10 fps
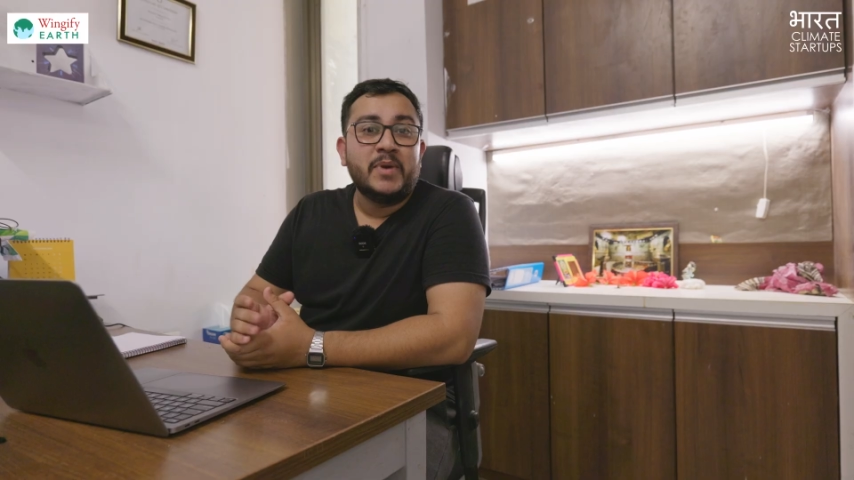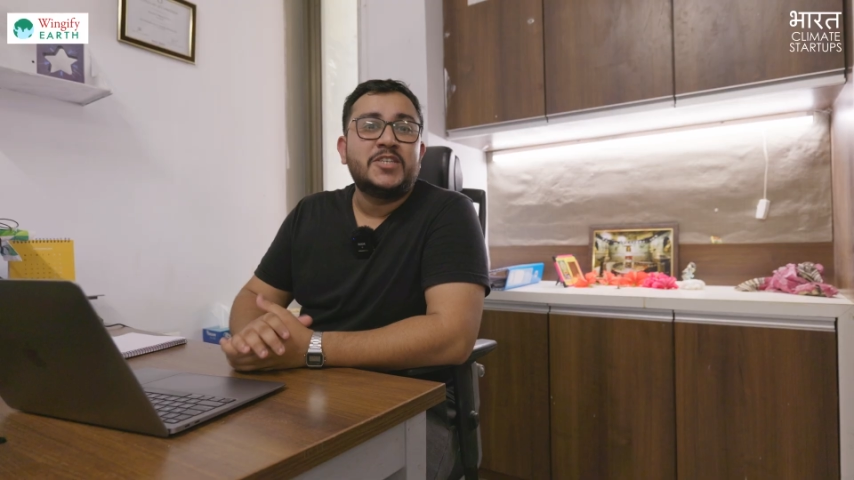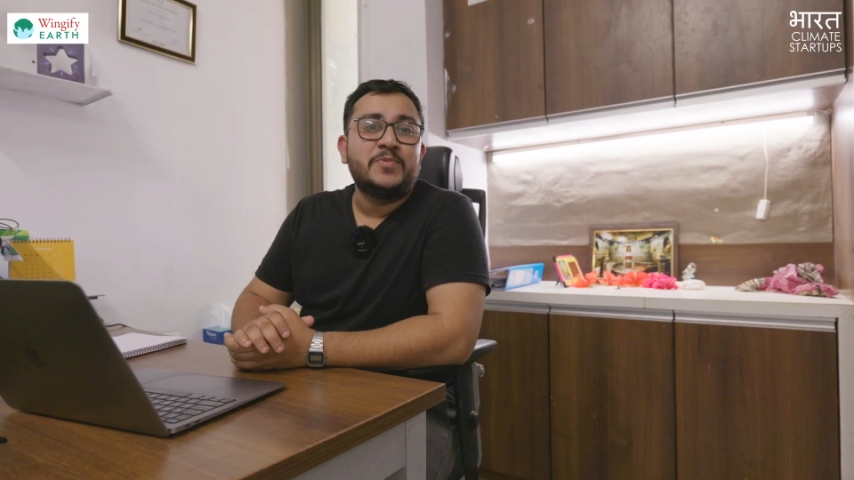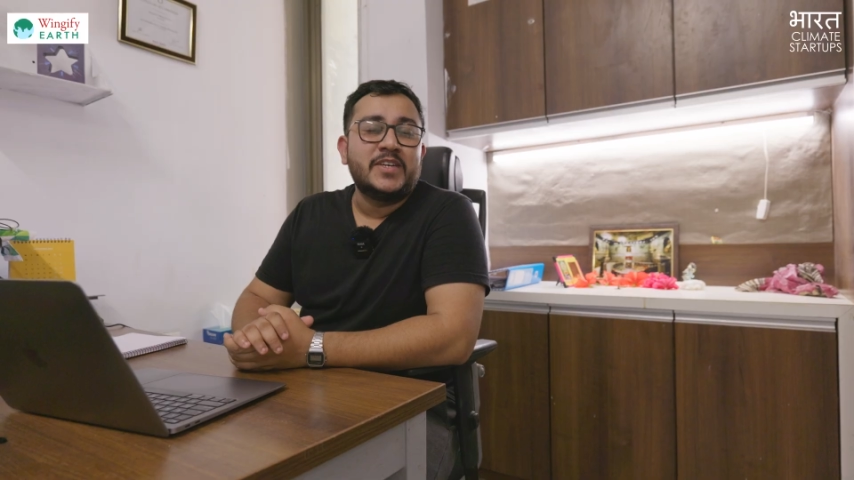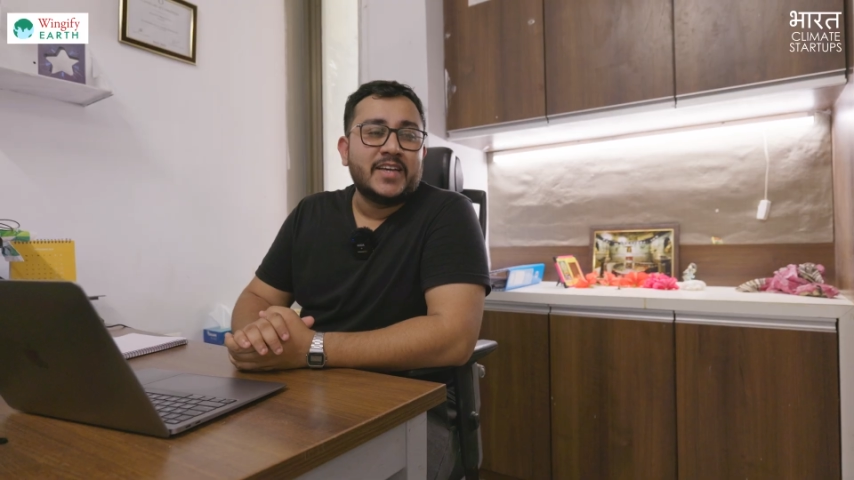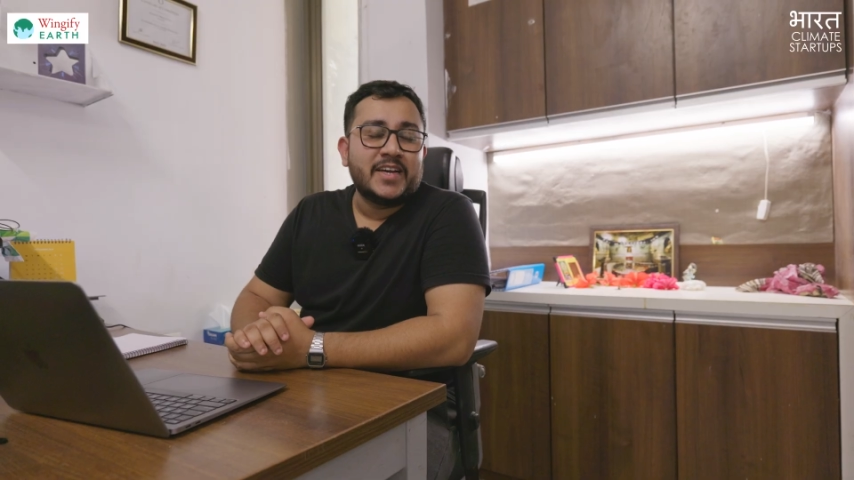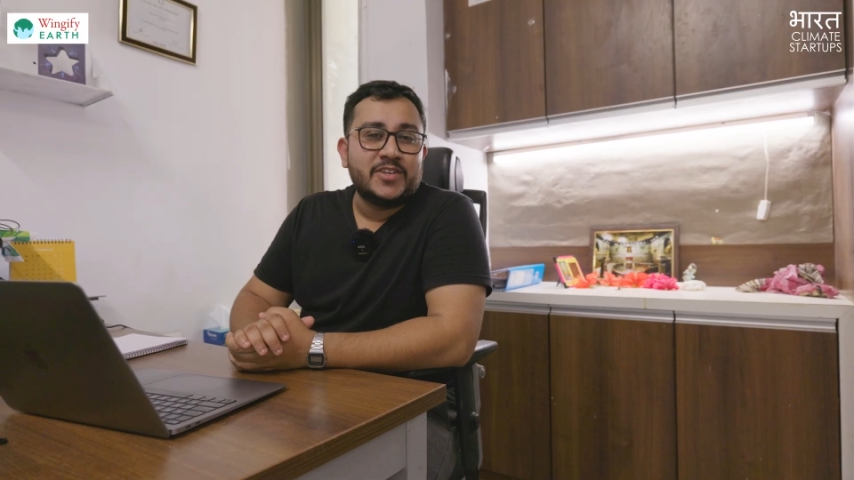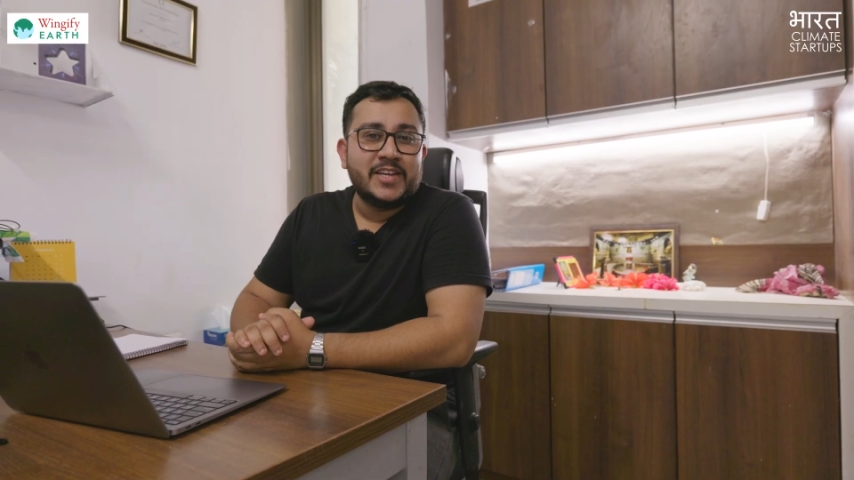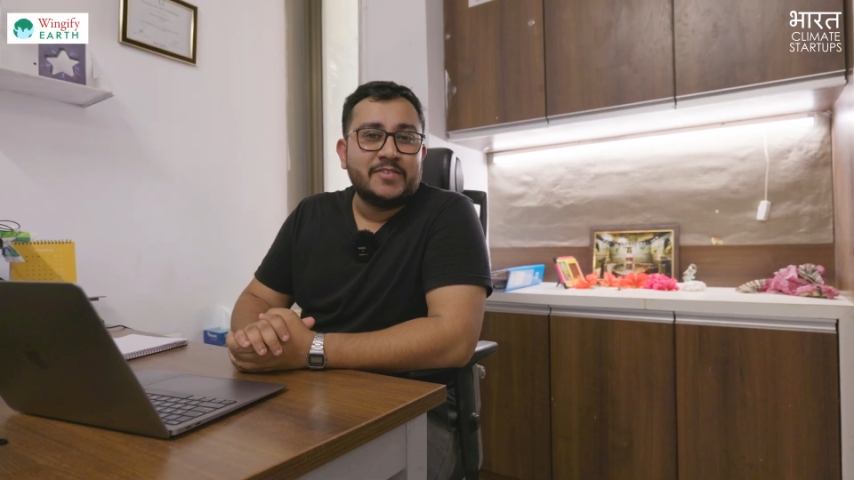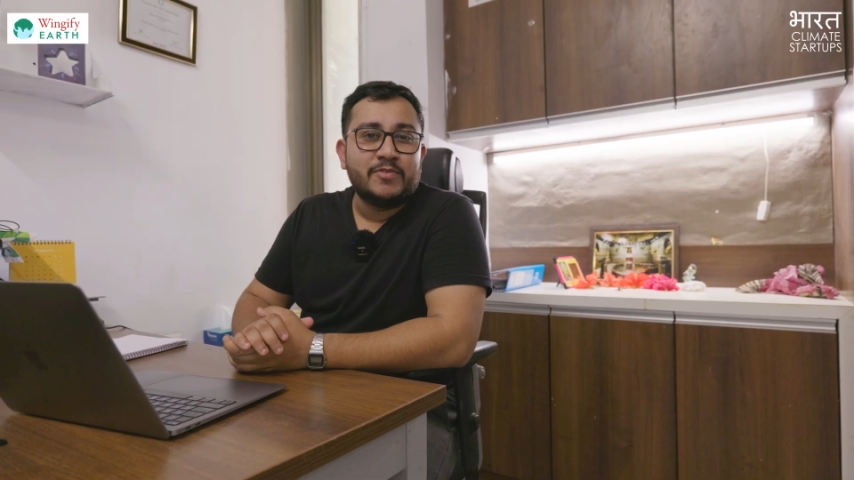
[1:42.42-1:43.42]
benchmates
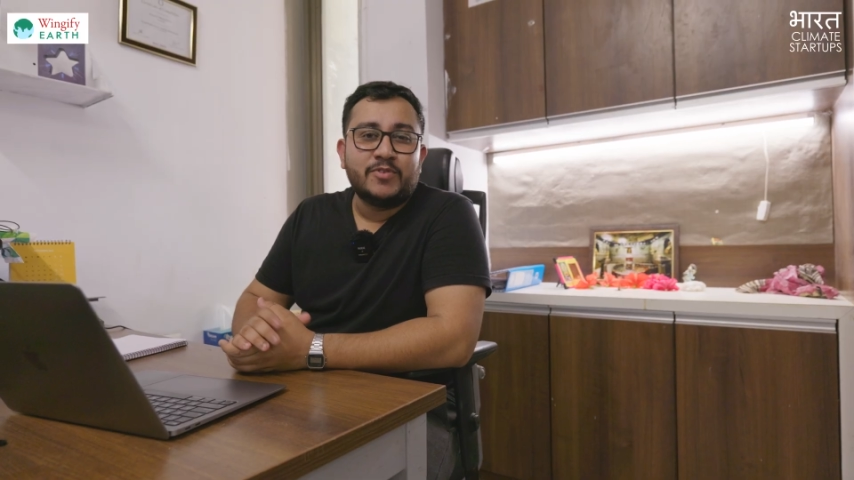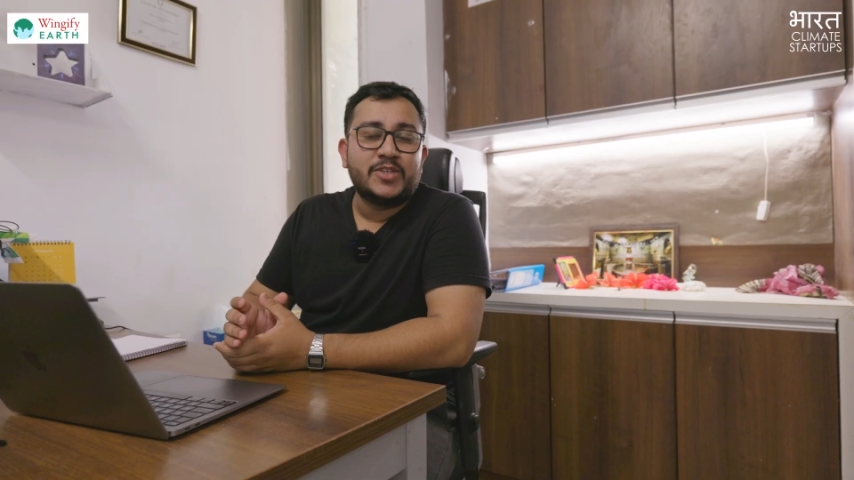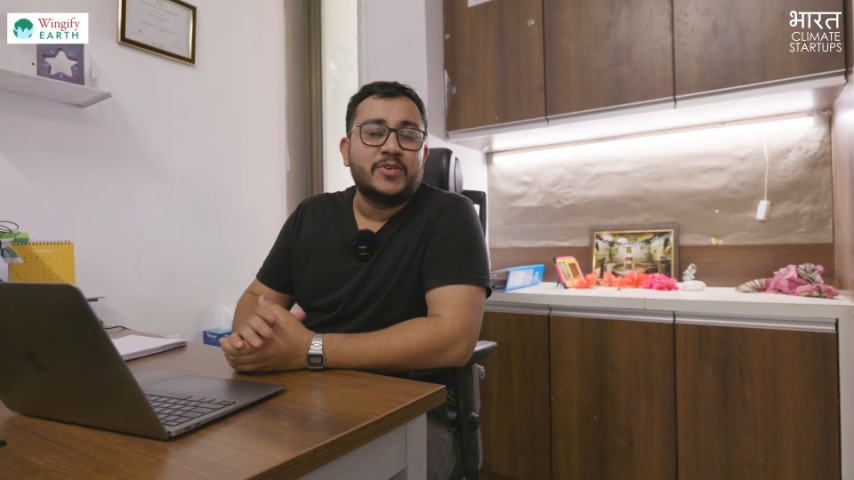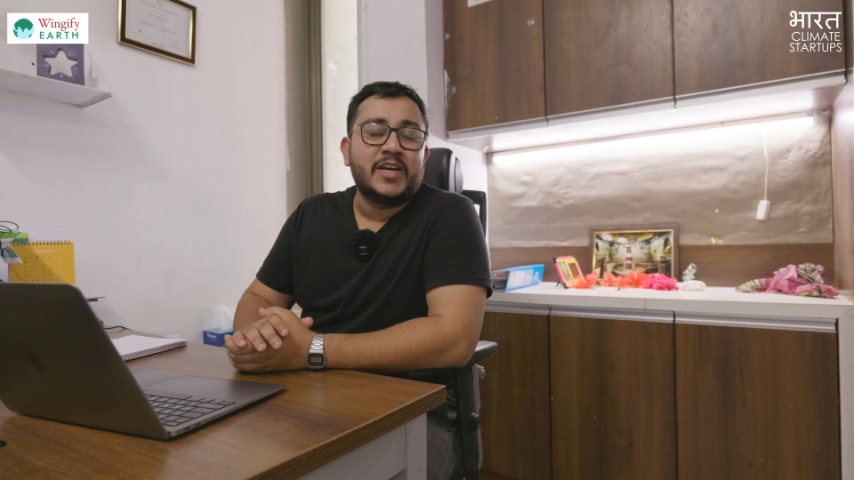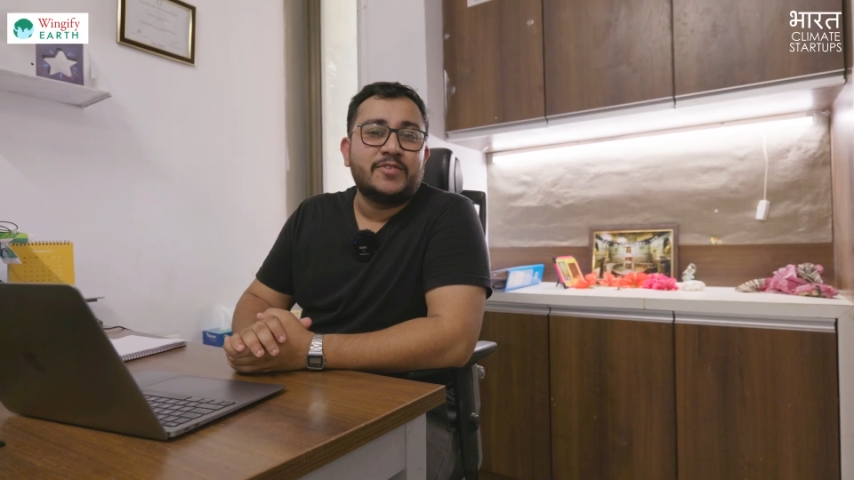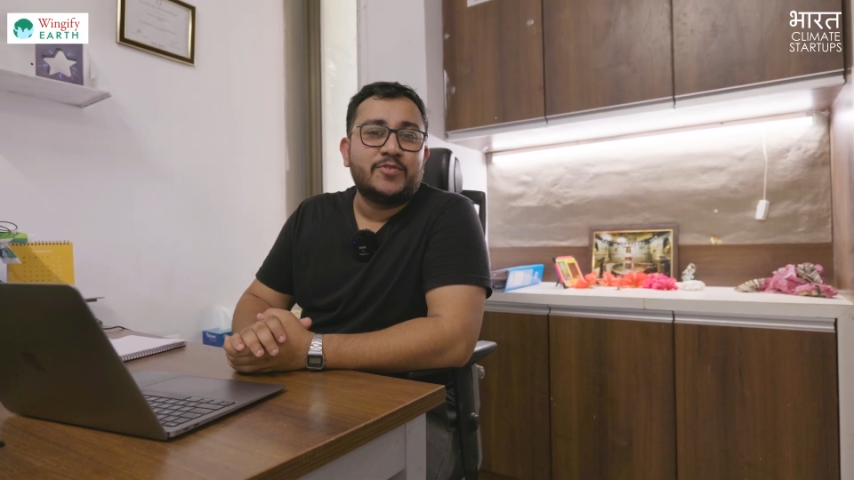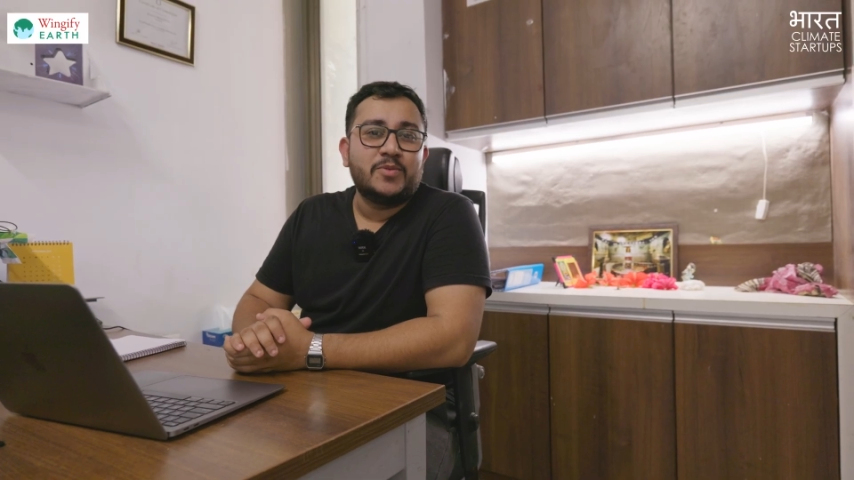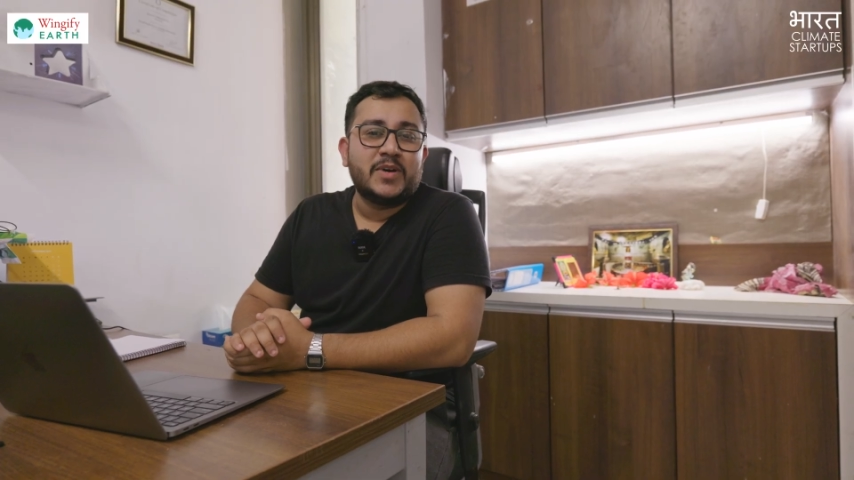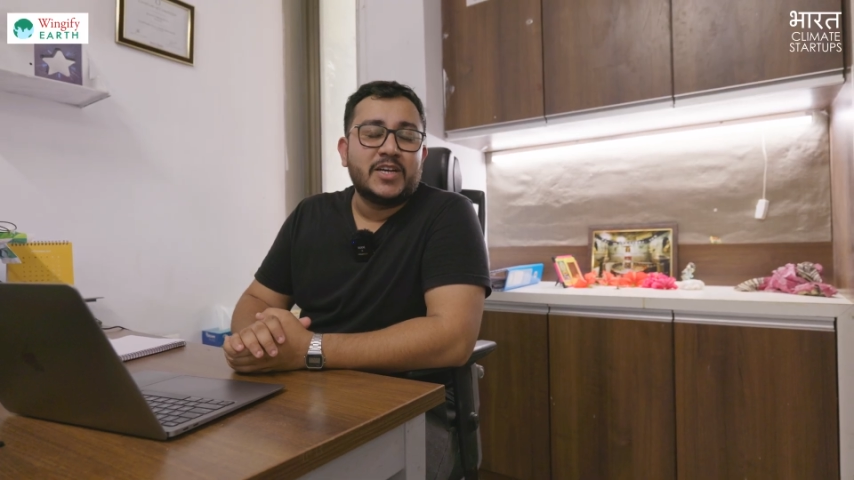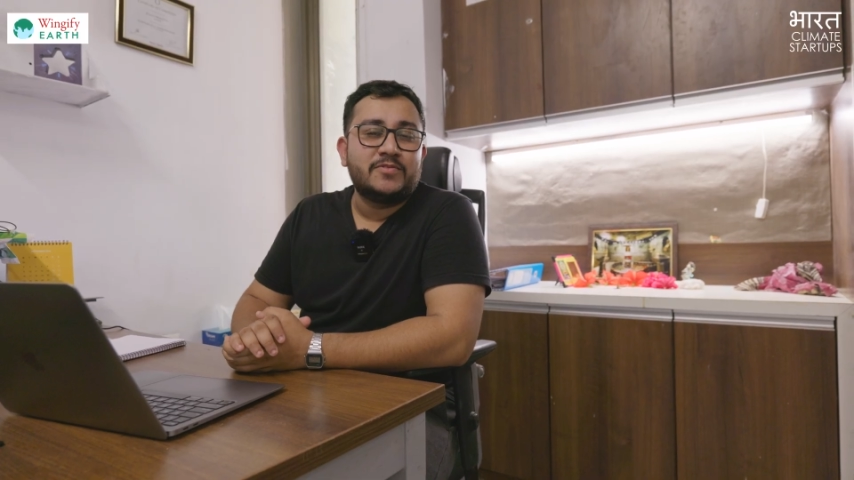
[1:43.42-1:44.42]
actually. We worked together
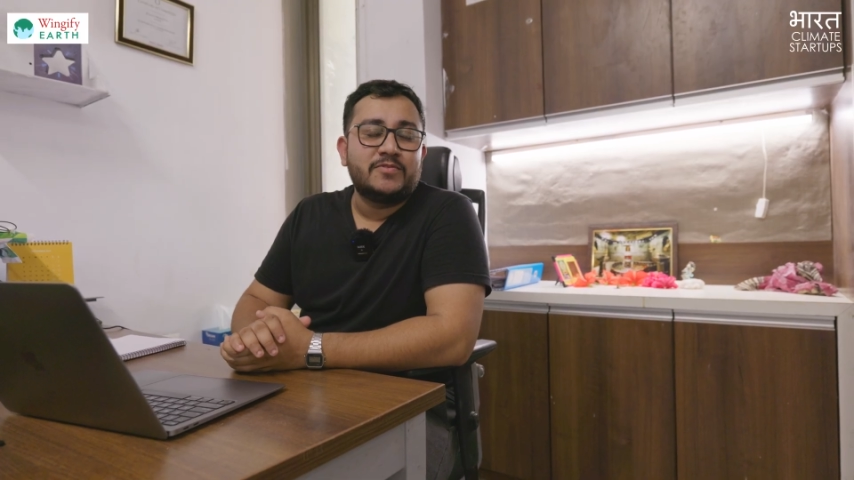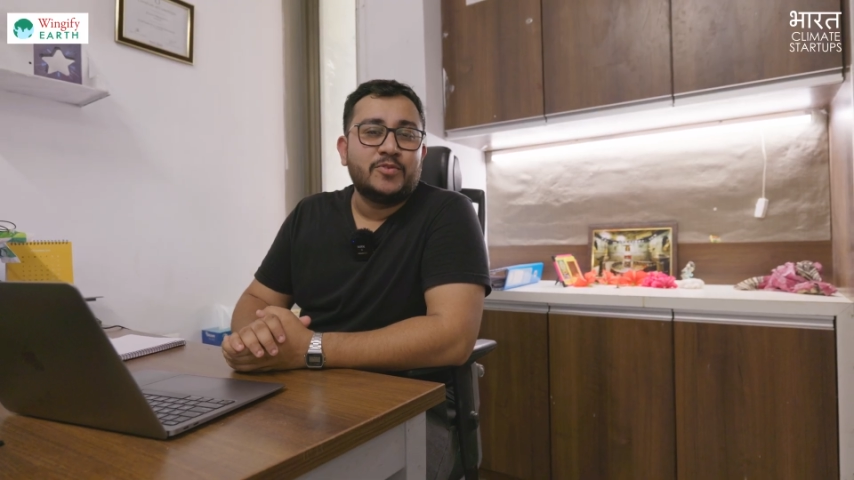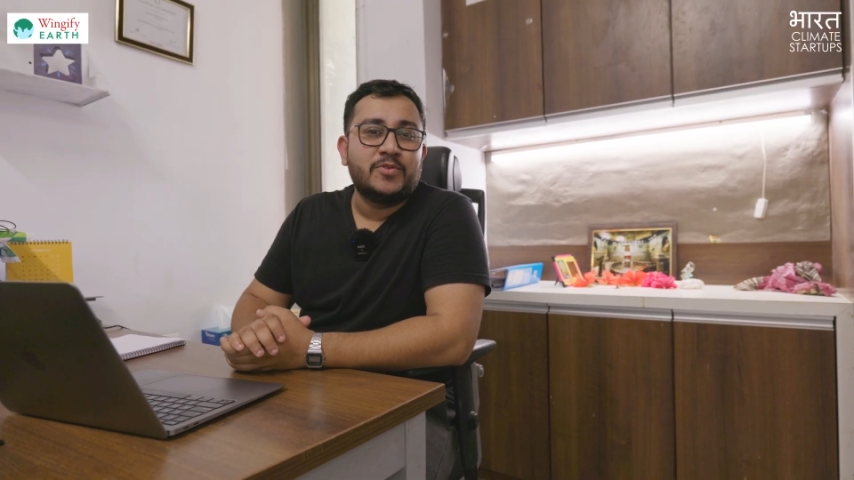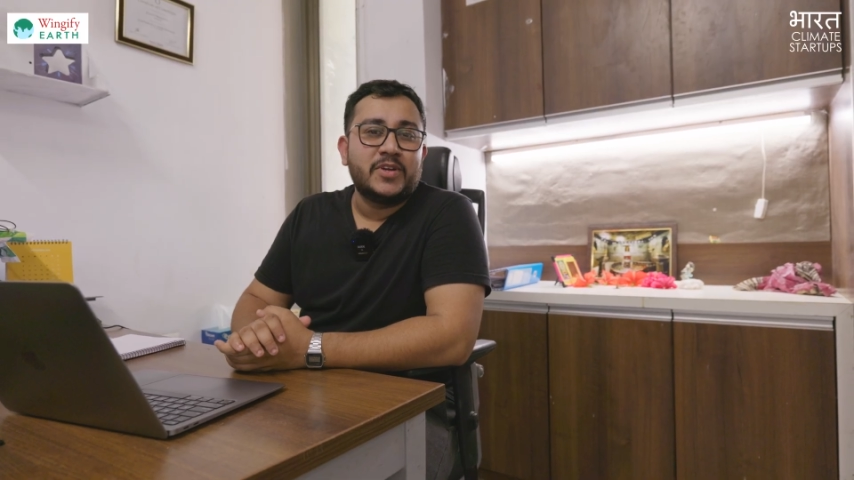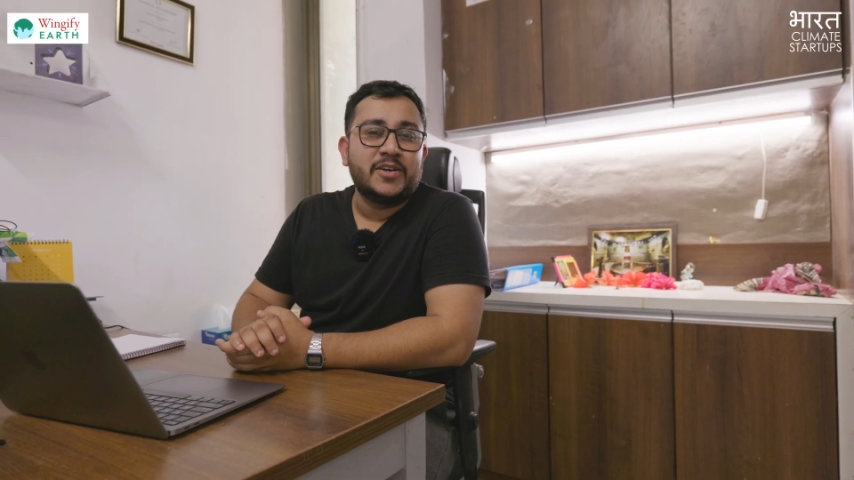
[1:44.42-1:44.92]
for the past 4